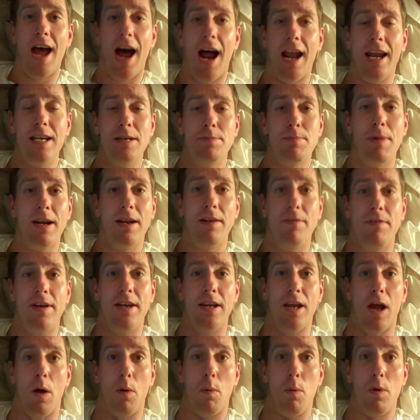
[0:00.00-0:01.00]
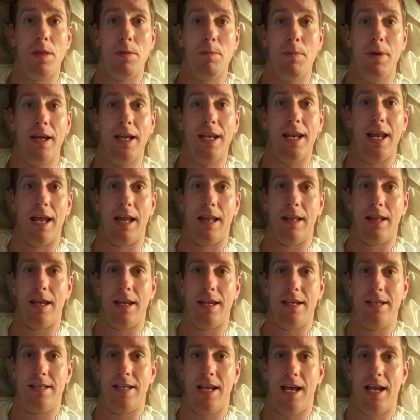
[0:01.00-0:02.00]
And he's made a video with me in it.
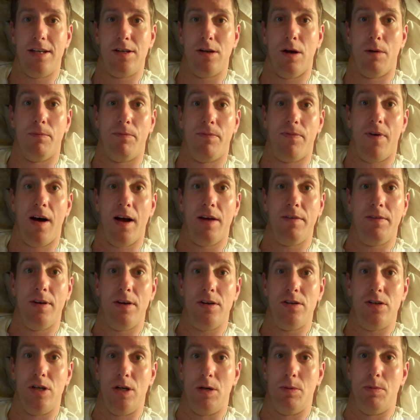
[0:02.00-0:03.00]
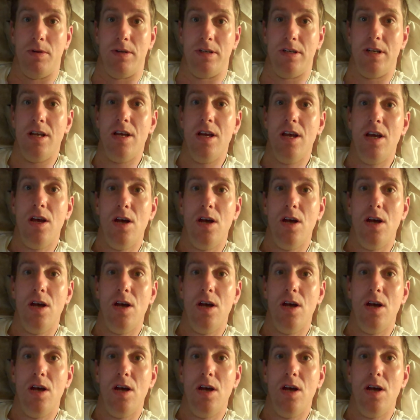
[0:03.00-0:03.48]
His top 5 YouTubers